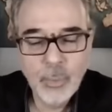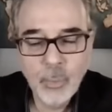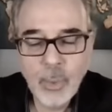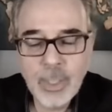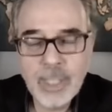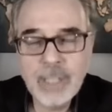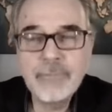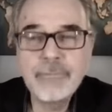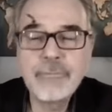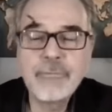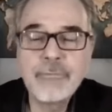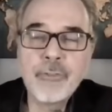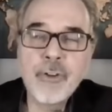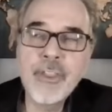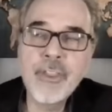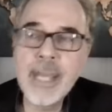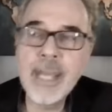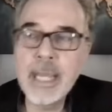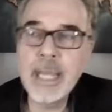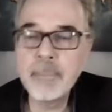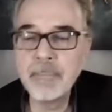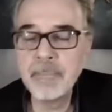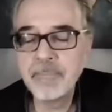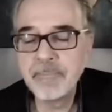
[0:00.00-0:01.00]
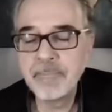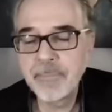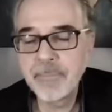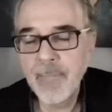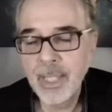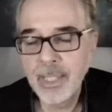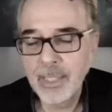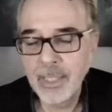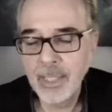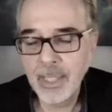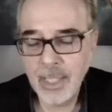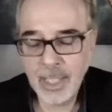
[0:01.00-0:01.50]
What if for them
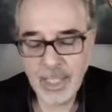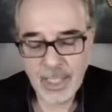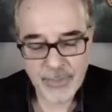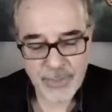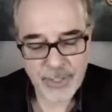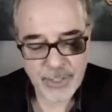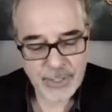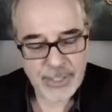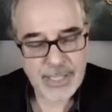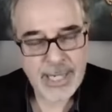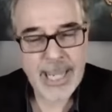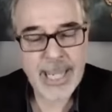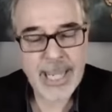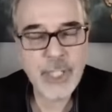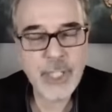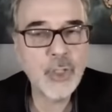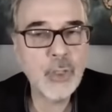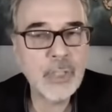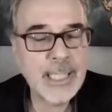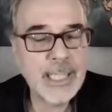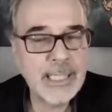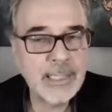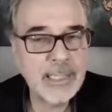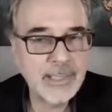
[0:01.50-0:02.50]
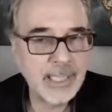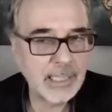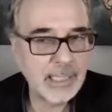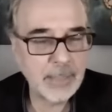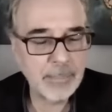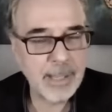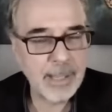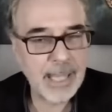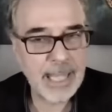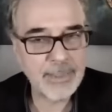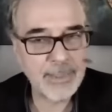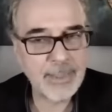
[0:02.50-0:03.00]
they're naturally
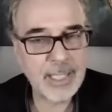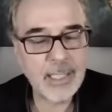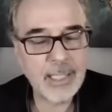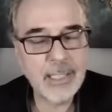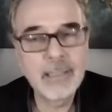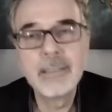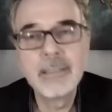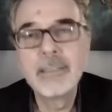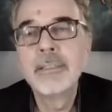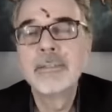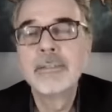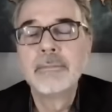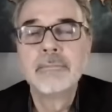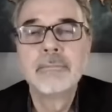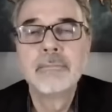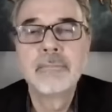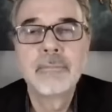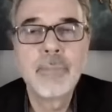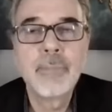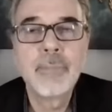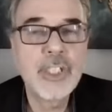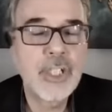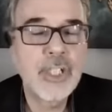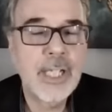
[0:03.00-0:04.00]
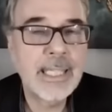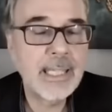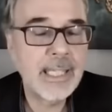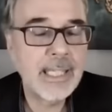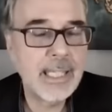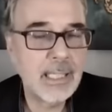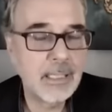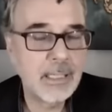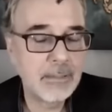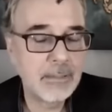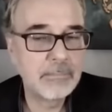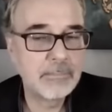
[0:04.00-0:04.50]
telepathic, which I
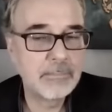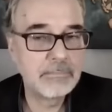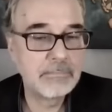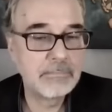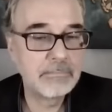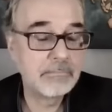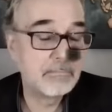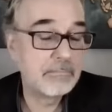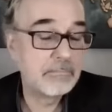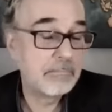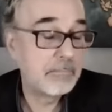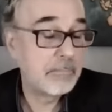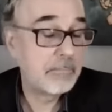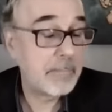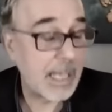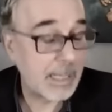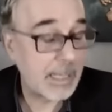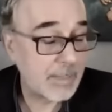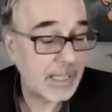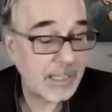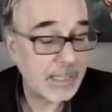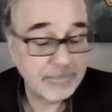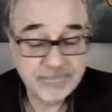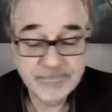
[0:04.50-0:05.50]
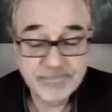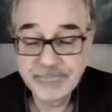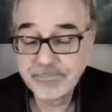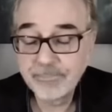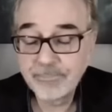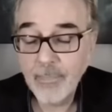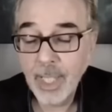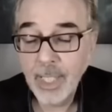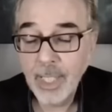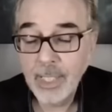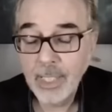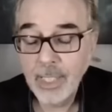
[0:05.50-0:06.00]
think maybe.
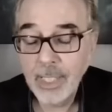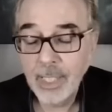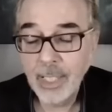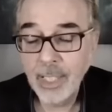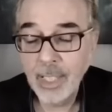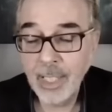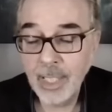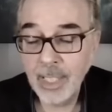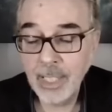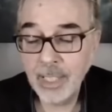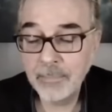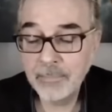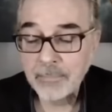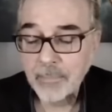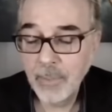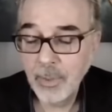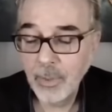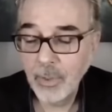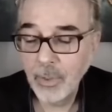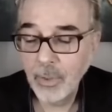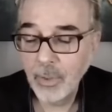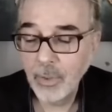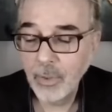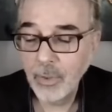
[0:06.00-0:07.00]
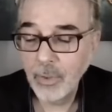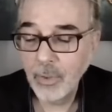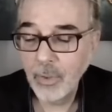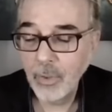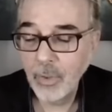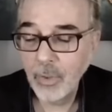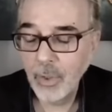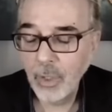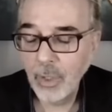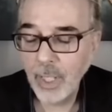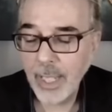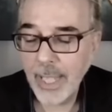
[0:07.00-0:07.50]

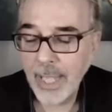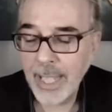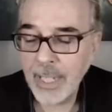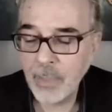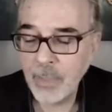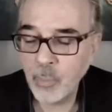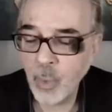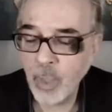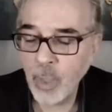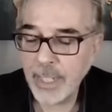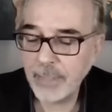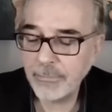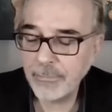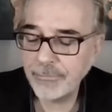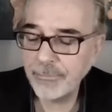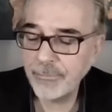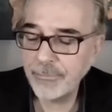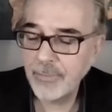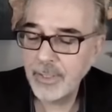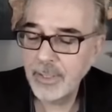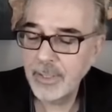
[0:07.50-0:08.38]
And what if